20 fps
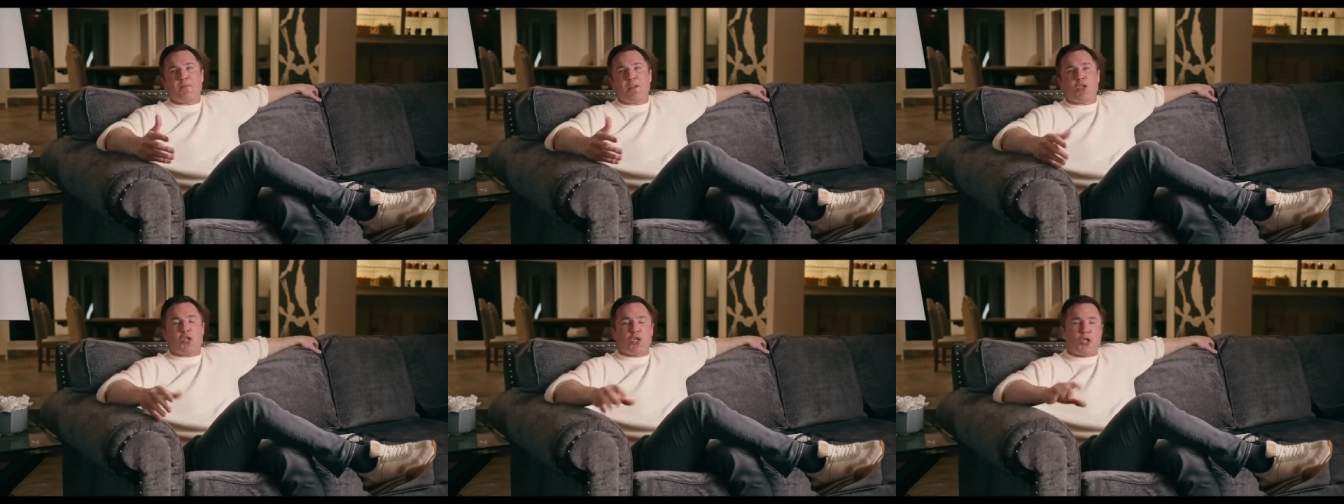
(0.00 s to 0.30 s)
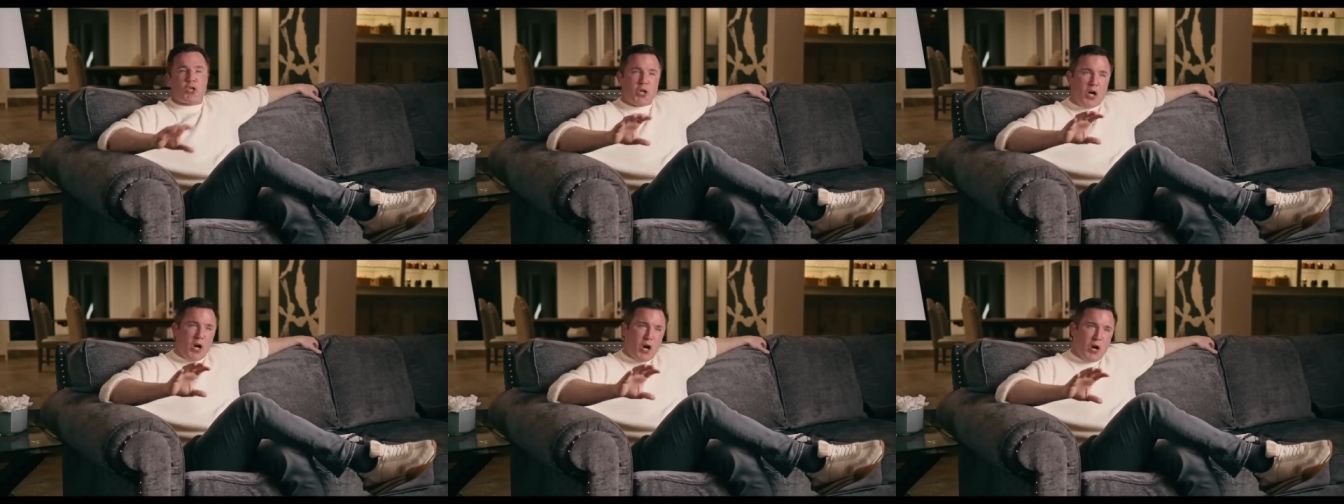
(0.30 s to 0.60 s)

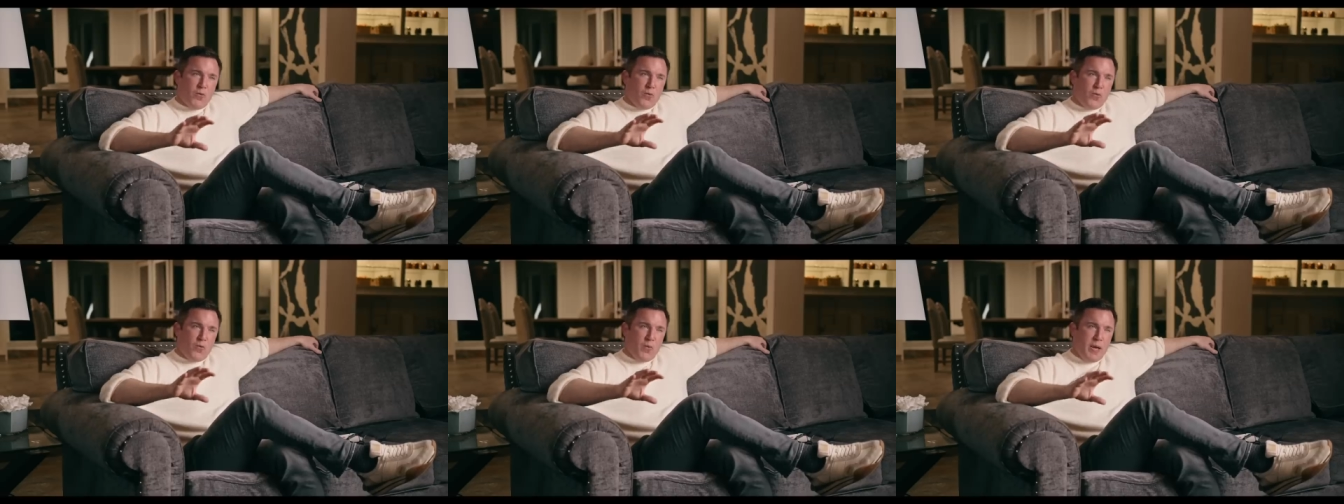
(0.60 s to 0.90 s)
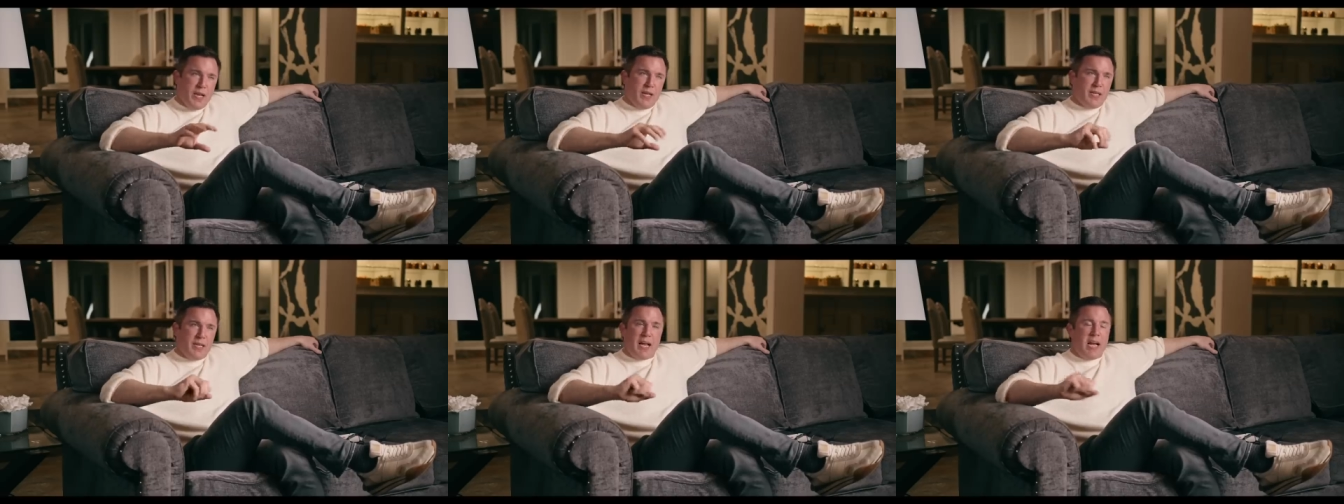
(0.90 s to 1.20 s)
Sean
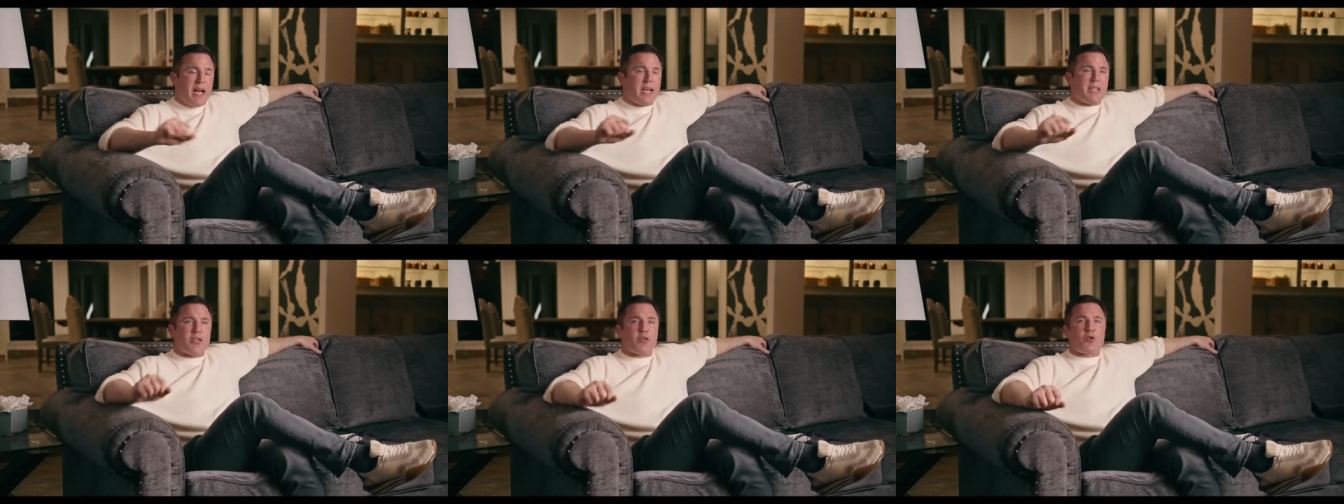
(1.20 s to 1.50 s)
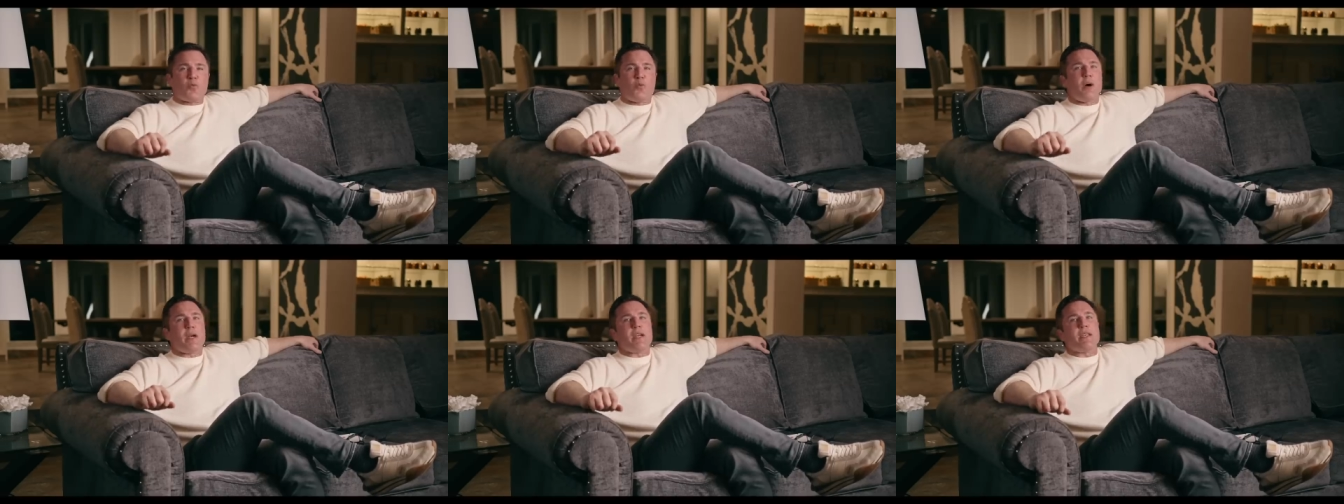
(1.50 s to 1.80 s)

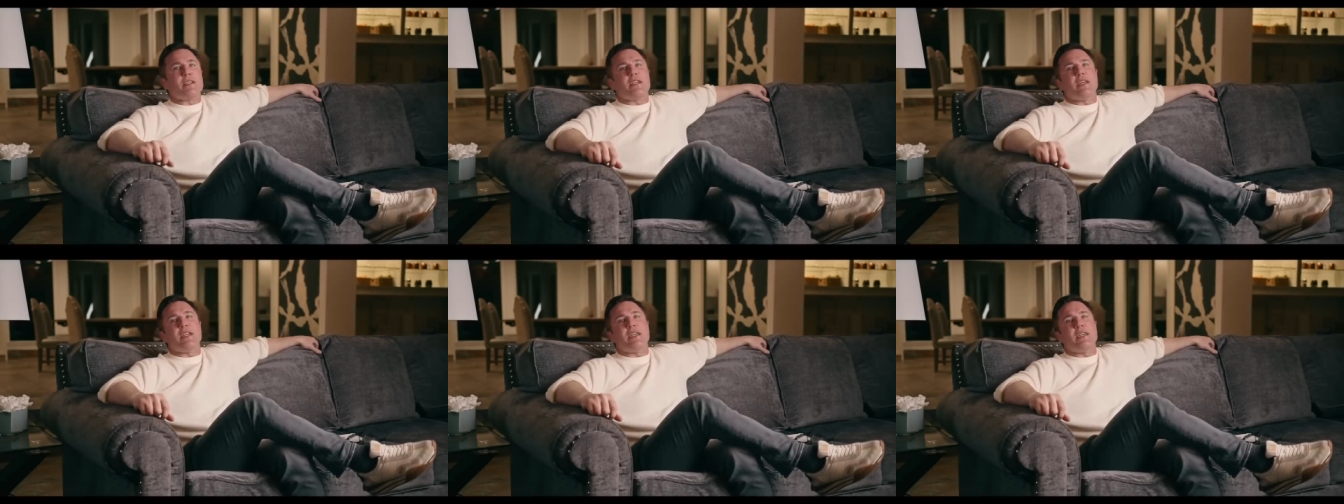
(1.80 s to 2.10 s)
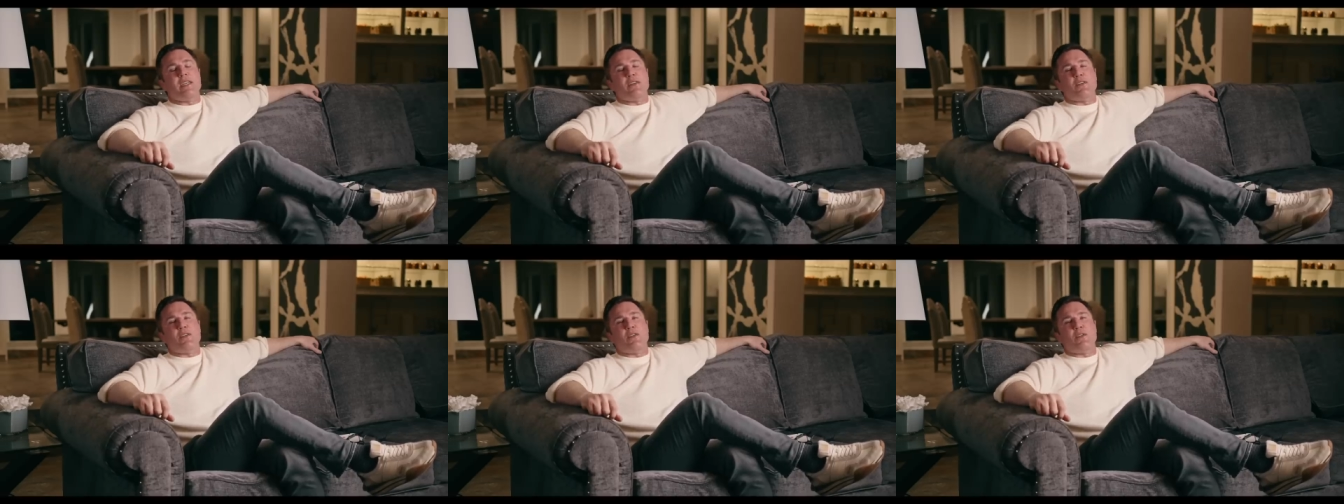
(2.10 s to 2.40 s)
realizes what he's
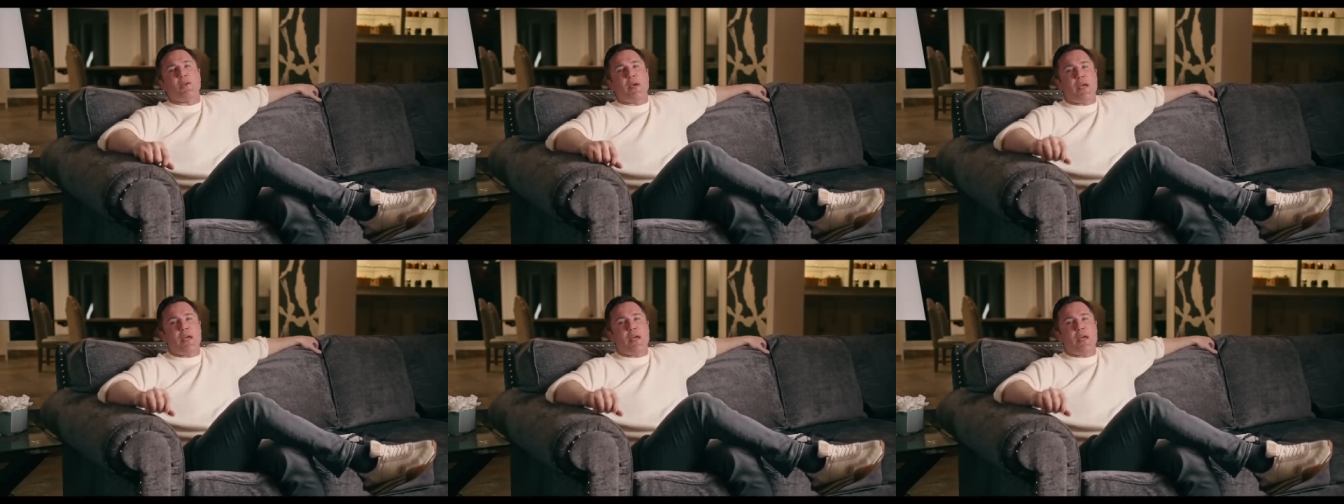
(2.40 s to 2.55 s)
getting into.